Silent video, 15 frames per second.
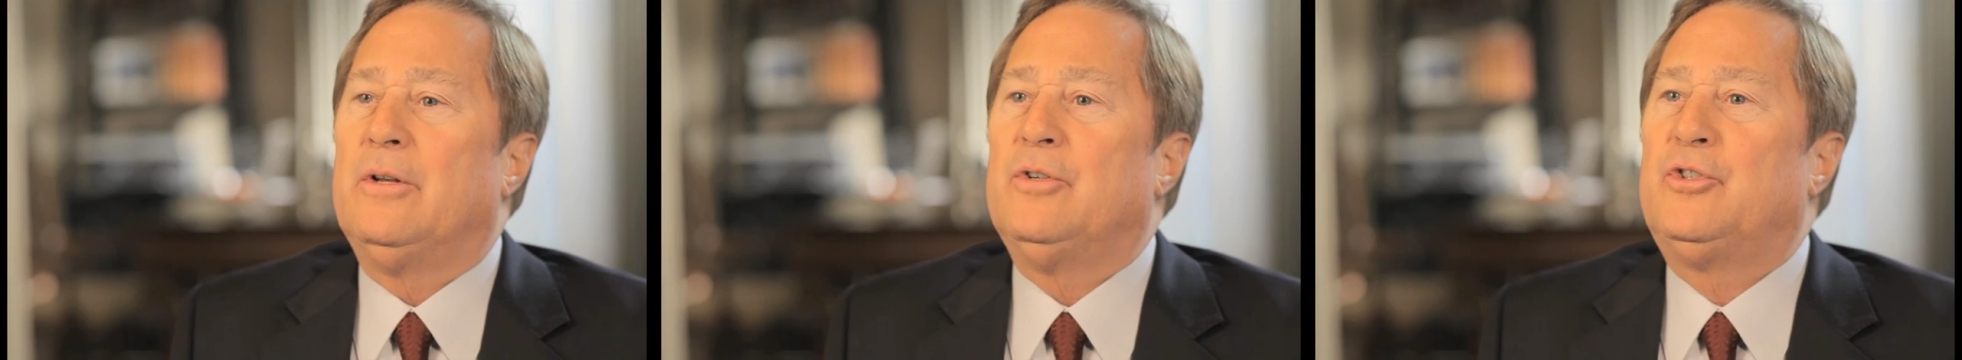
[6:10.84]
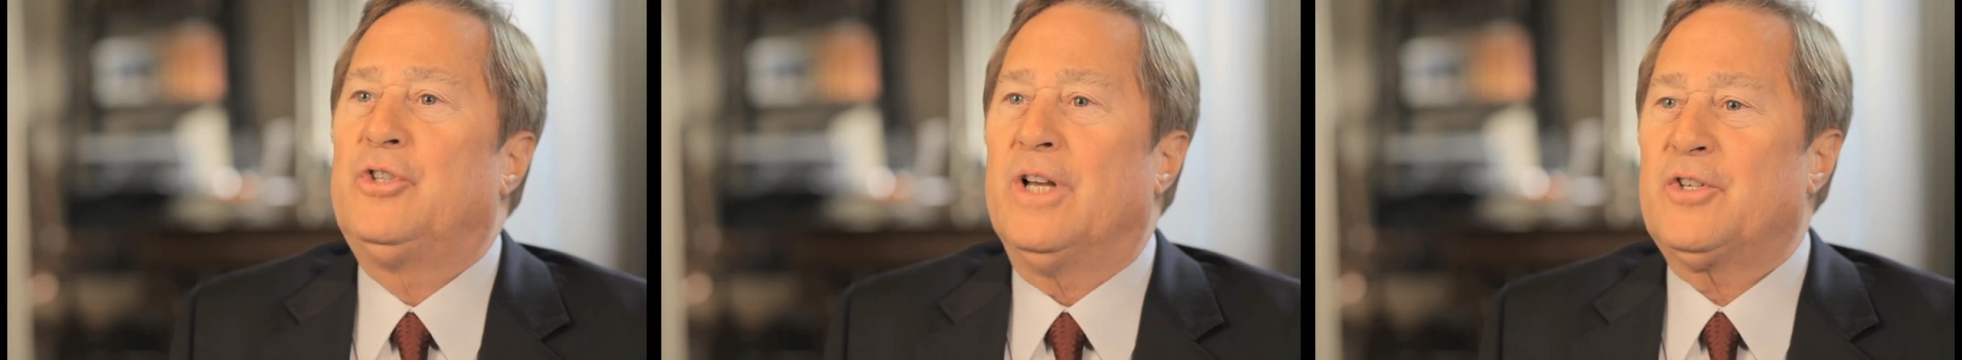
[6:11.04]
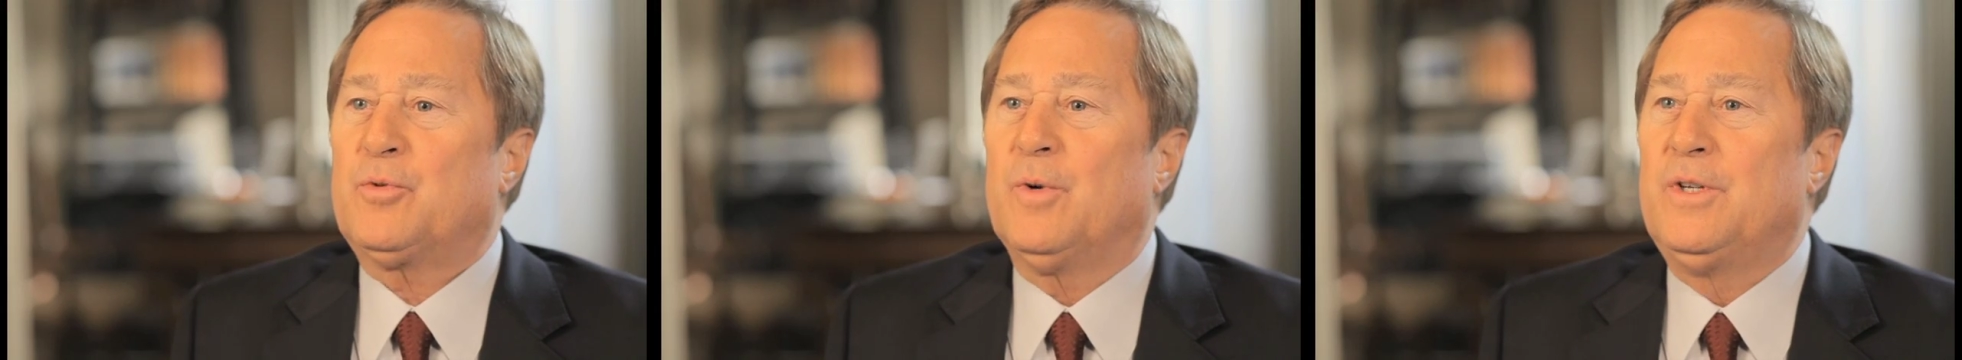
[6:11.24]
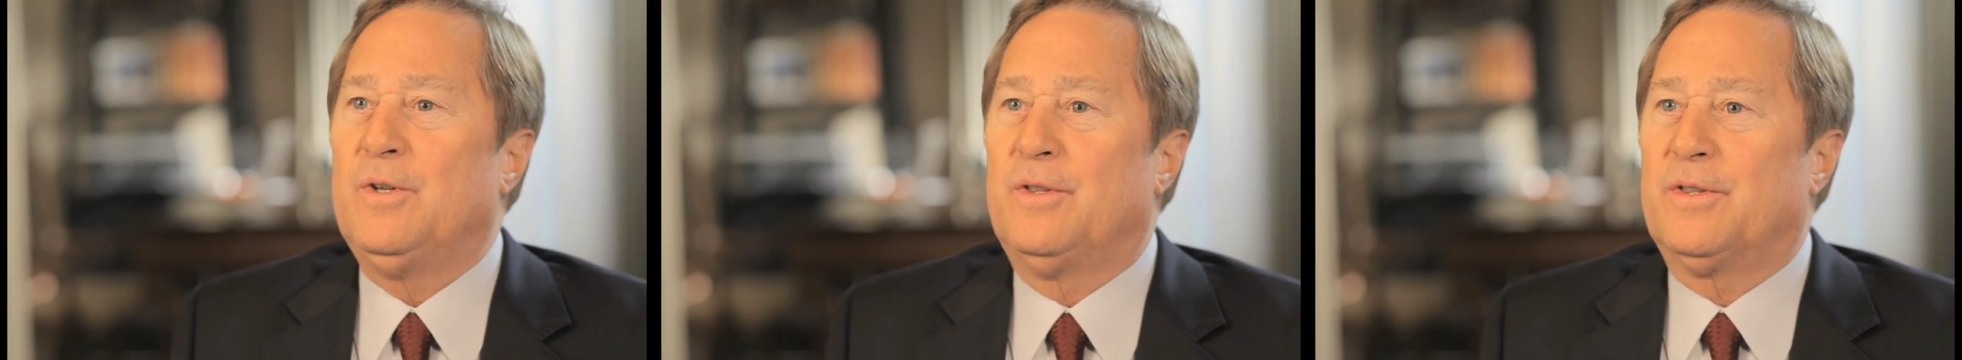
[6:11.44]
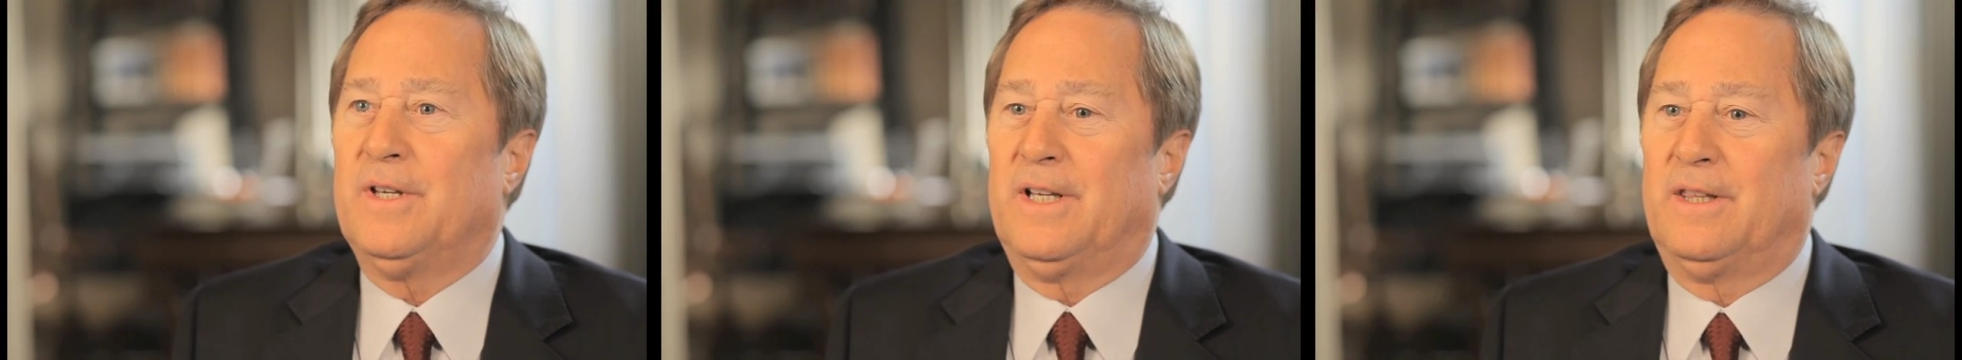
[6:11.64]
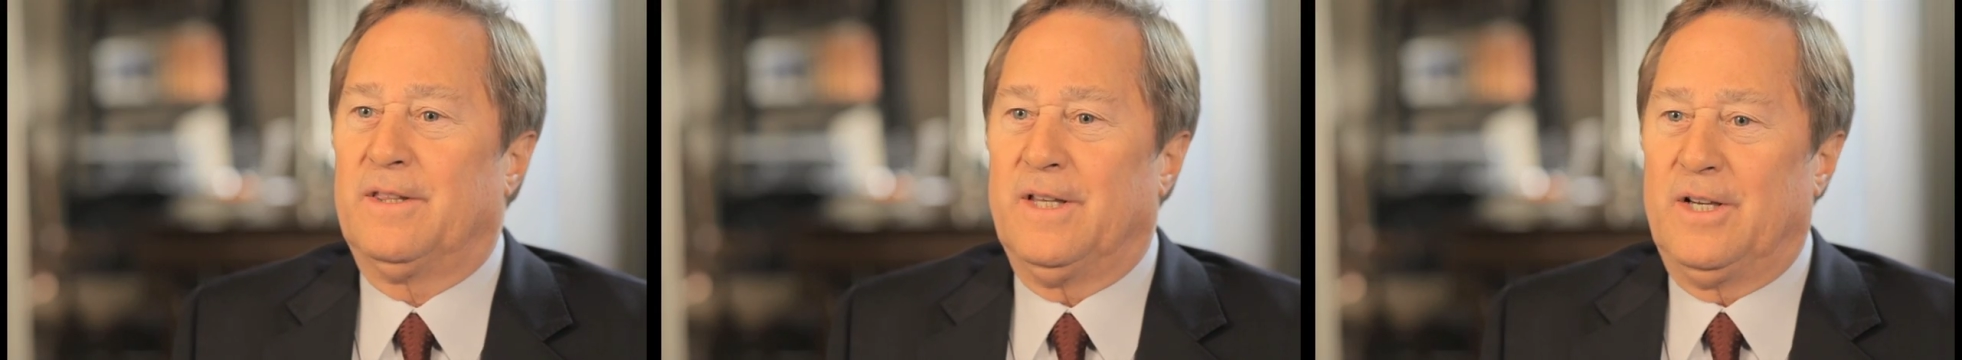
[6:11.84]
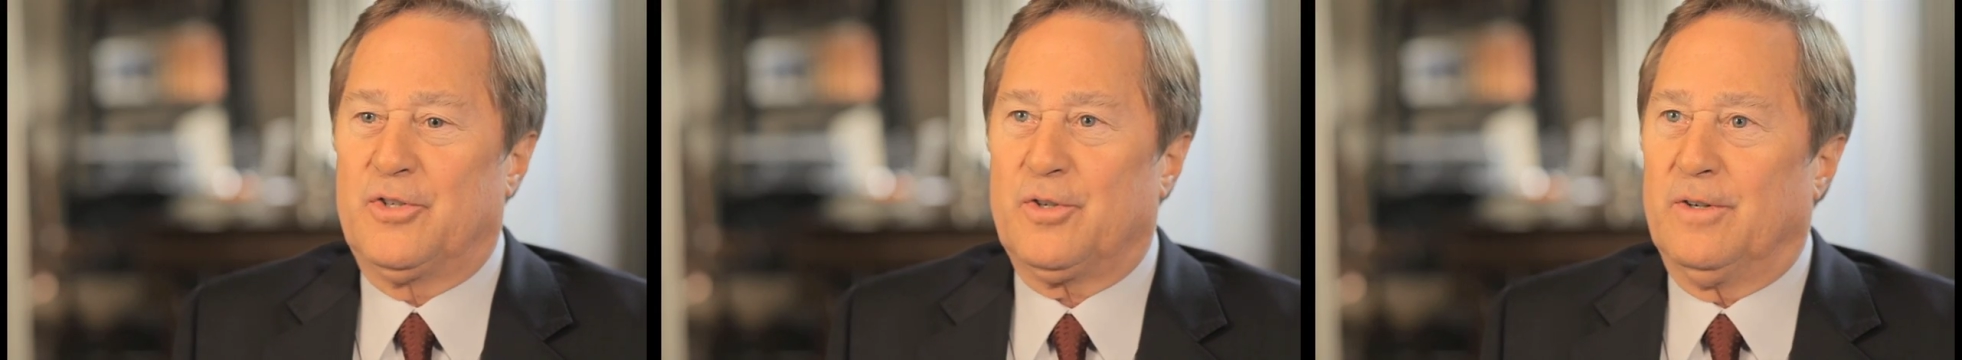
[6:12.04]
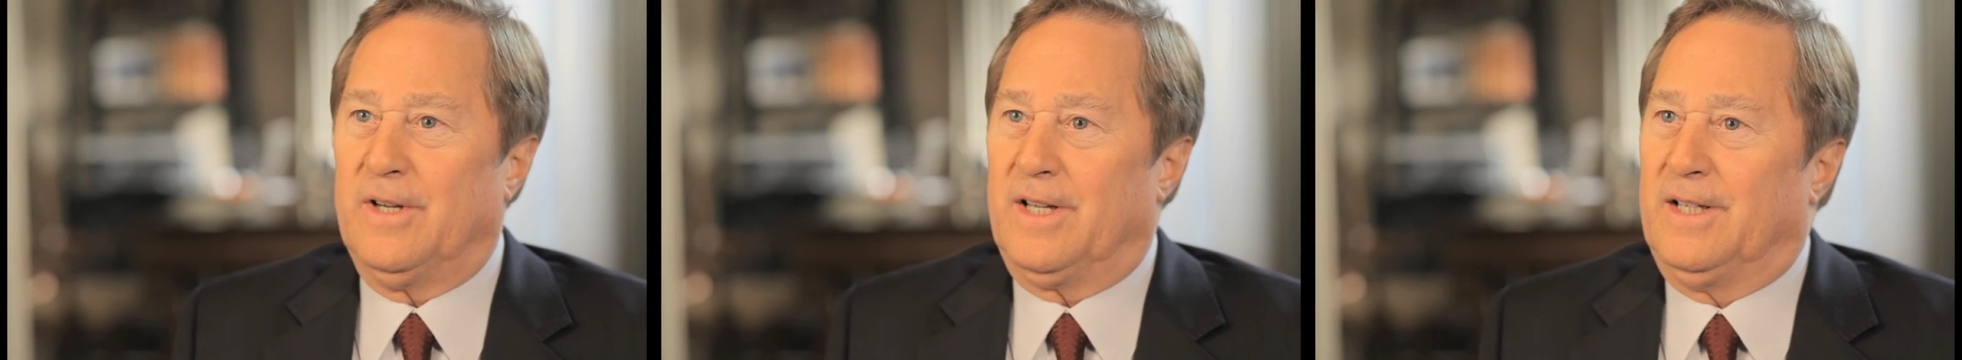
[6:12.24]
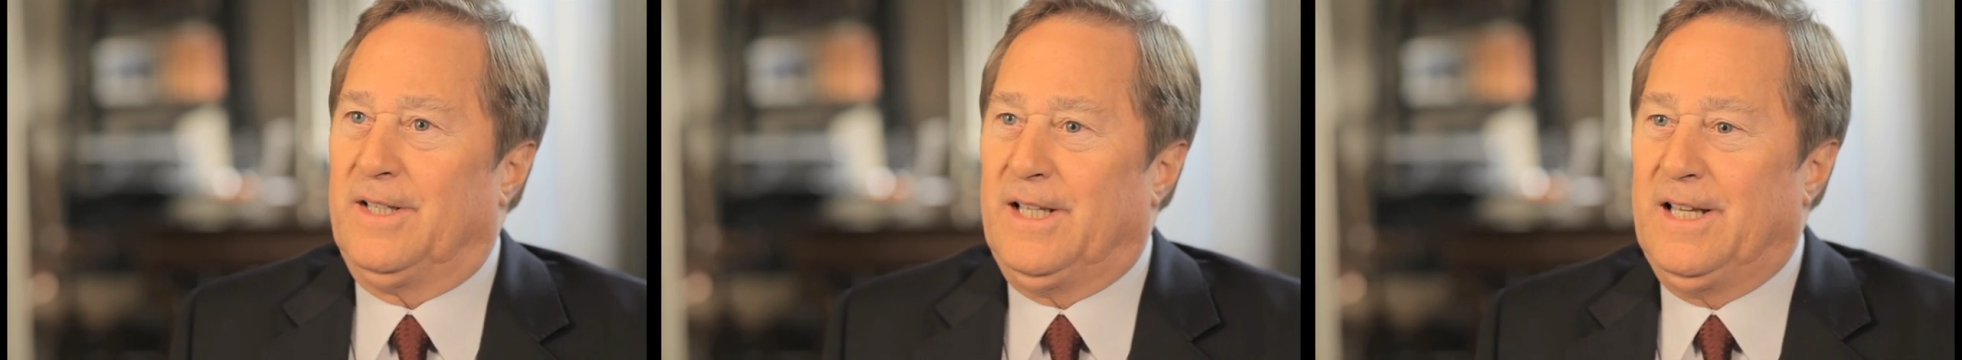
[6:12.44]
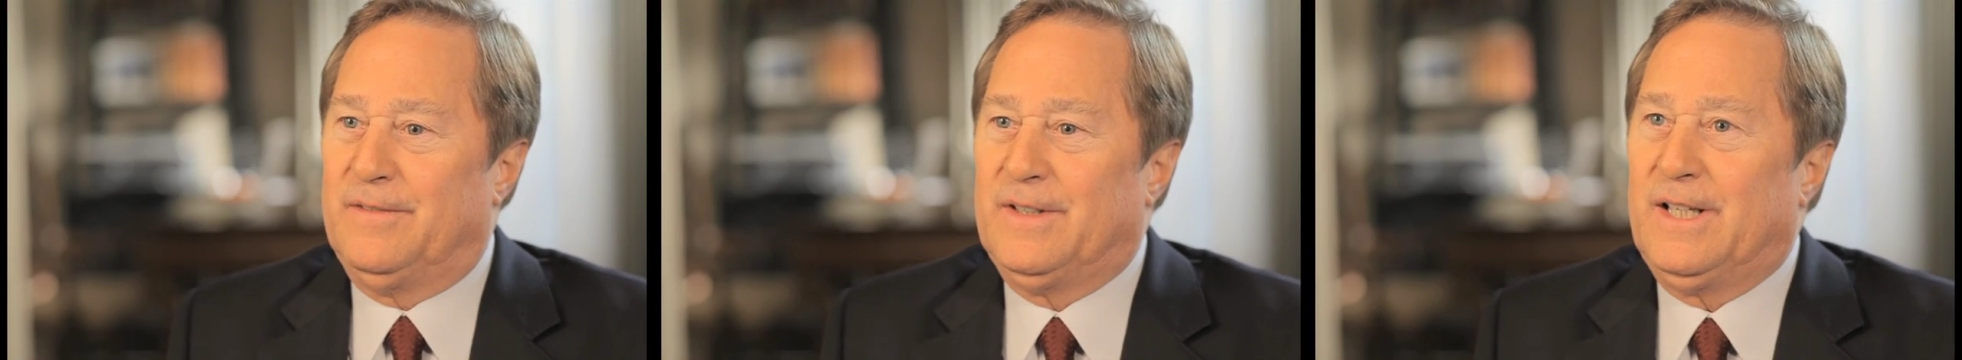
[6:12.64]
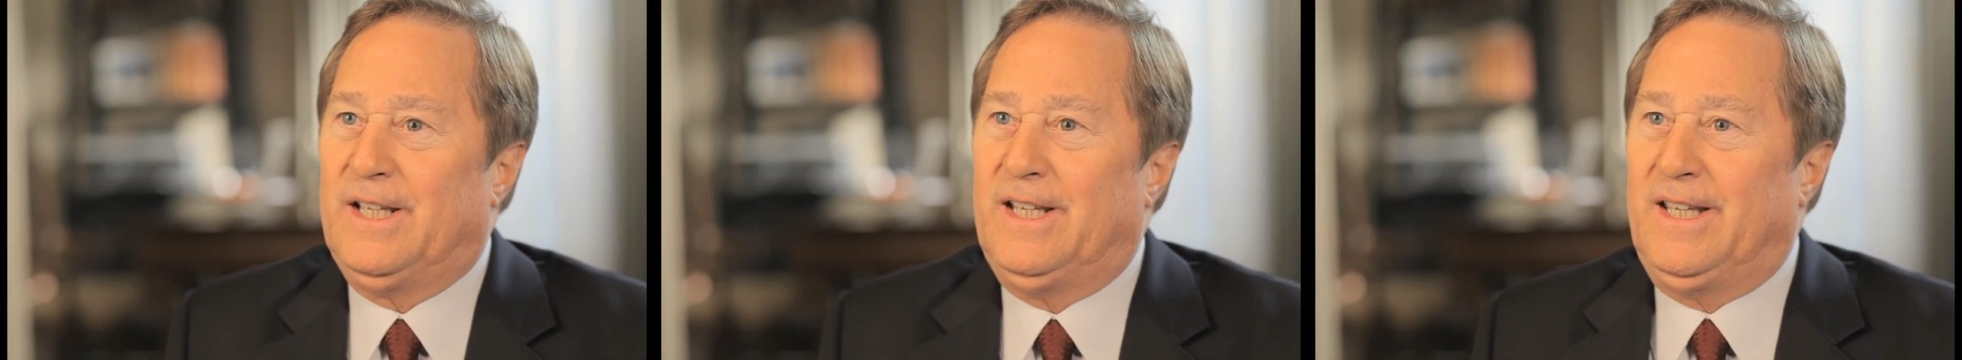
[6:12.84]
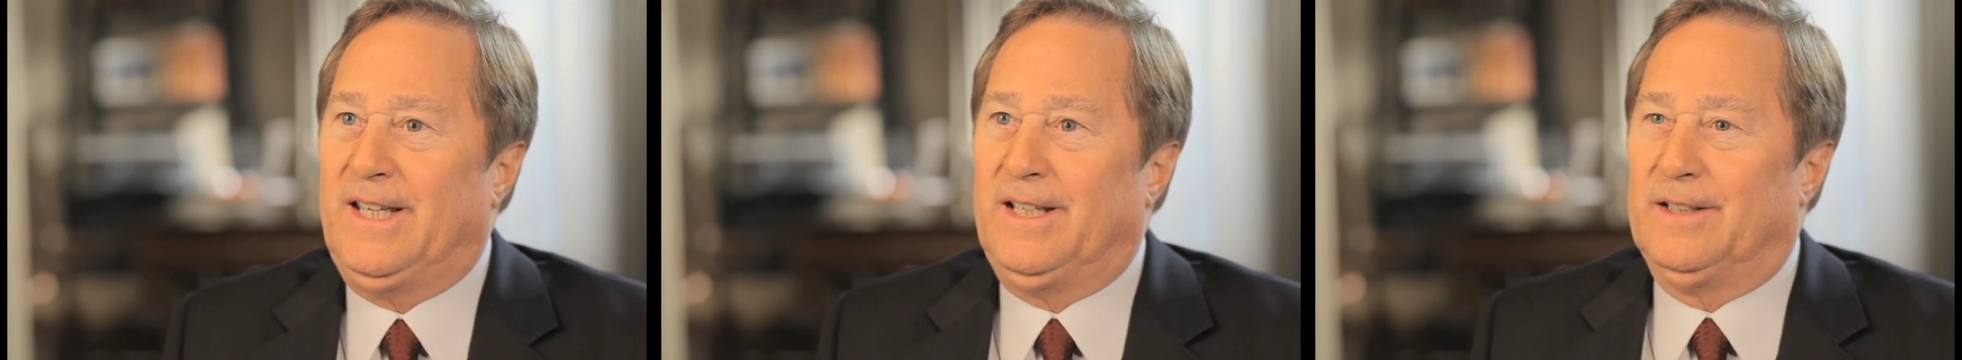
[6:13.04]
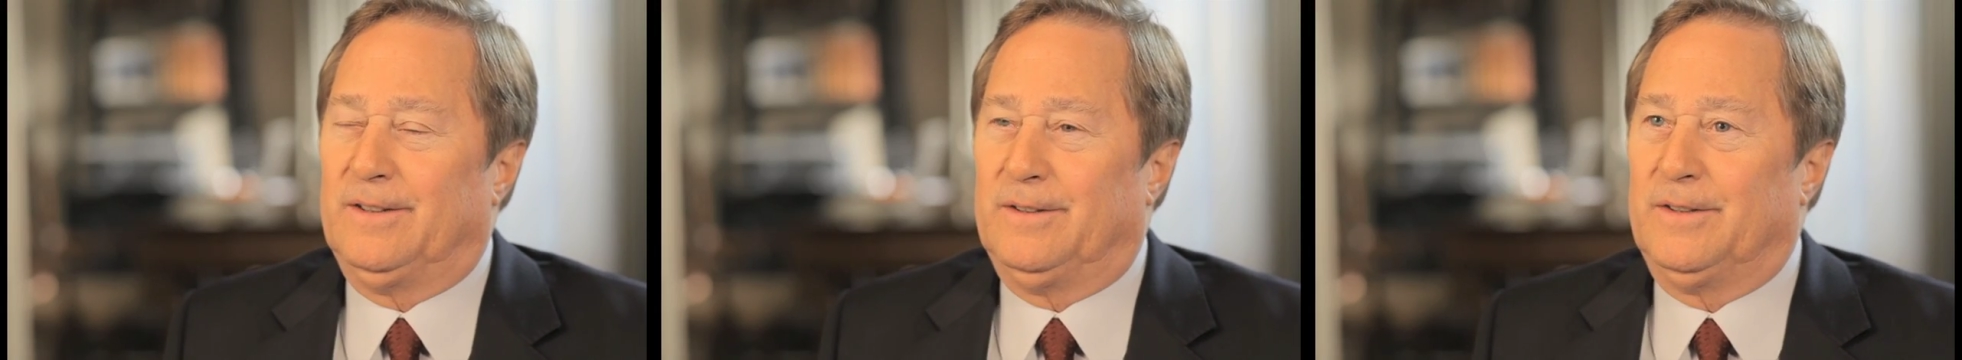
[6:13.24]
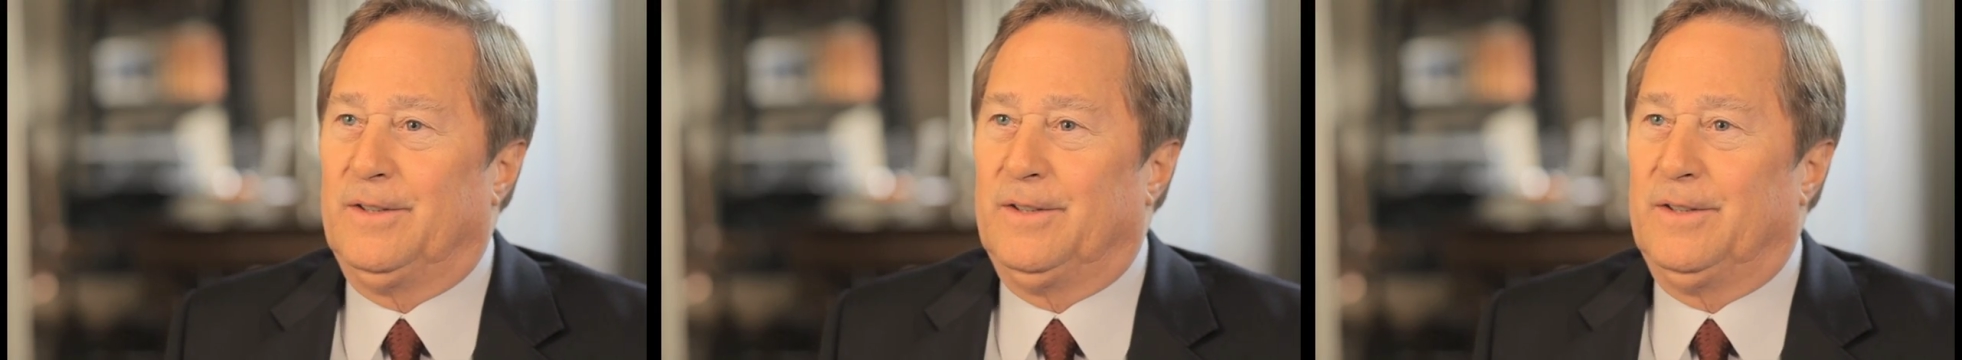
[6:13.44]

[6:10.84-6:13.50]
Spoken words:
just when you think things are at an even keel,